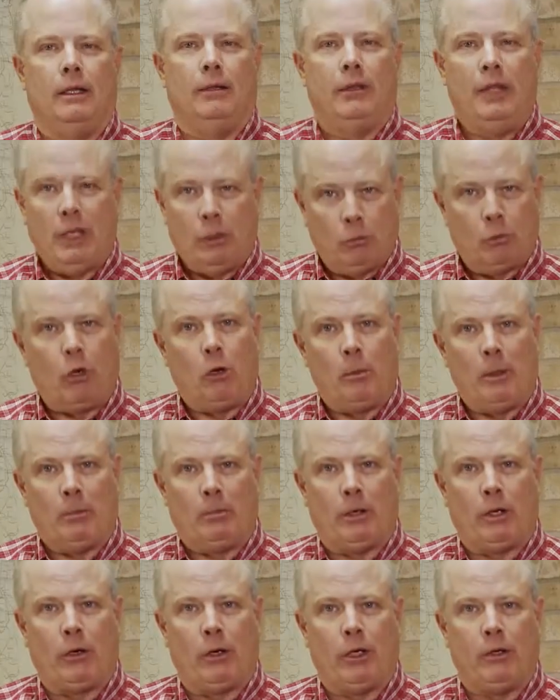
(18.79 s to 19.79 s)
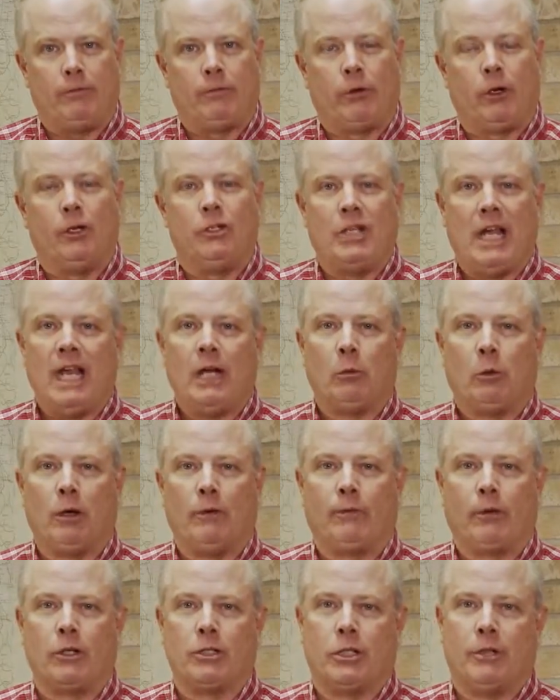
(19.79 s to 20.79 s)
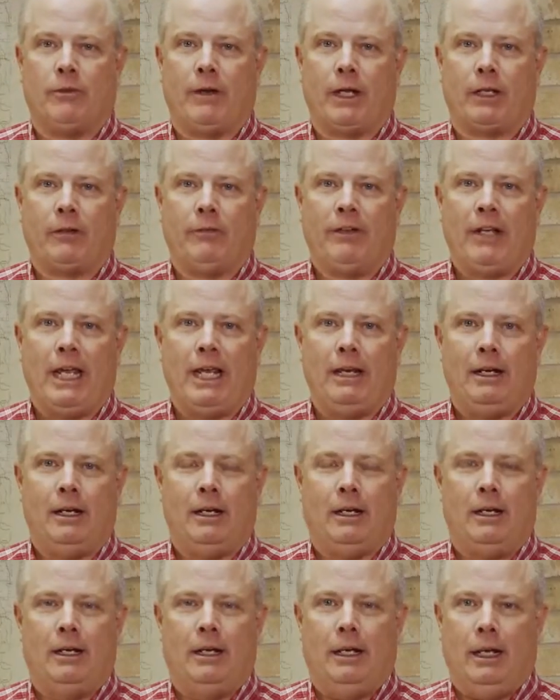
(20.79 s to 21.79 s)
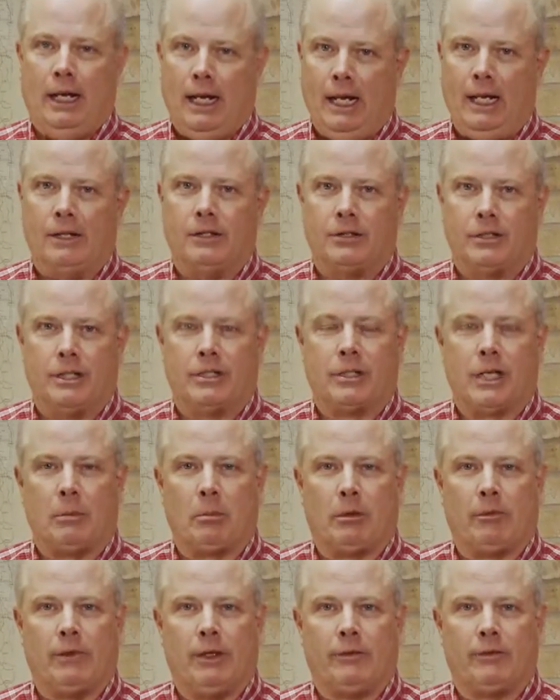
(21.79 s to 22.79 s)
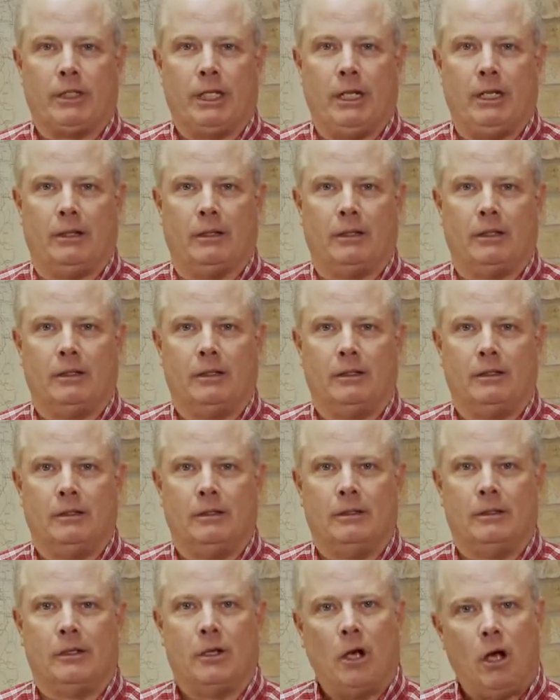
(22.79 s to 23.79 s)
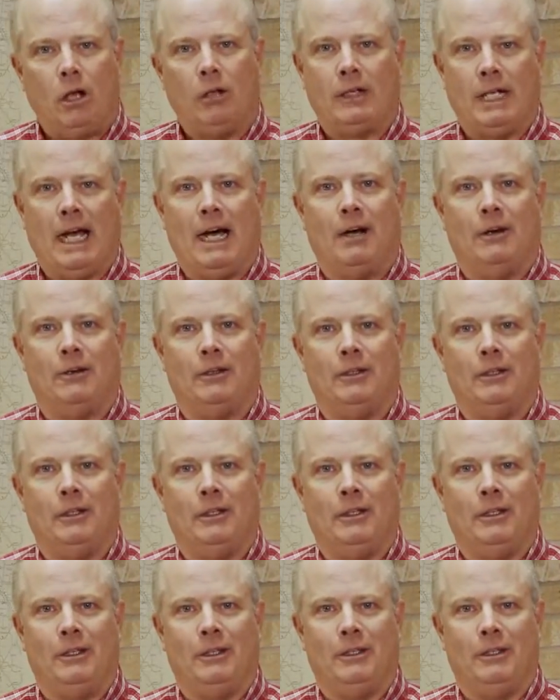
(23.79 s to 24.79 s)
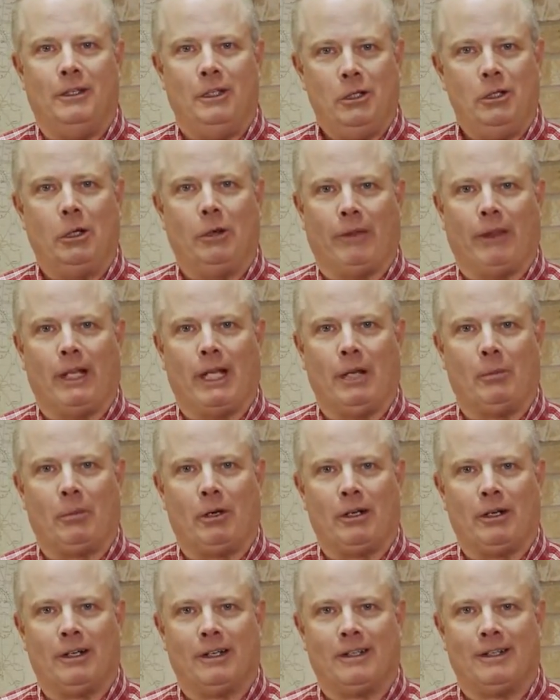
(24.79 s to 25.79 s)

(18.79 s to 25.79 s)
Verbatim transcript: The enrollment period for a January 1st effective date ends December 15th. Call now. You know the number.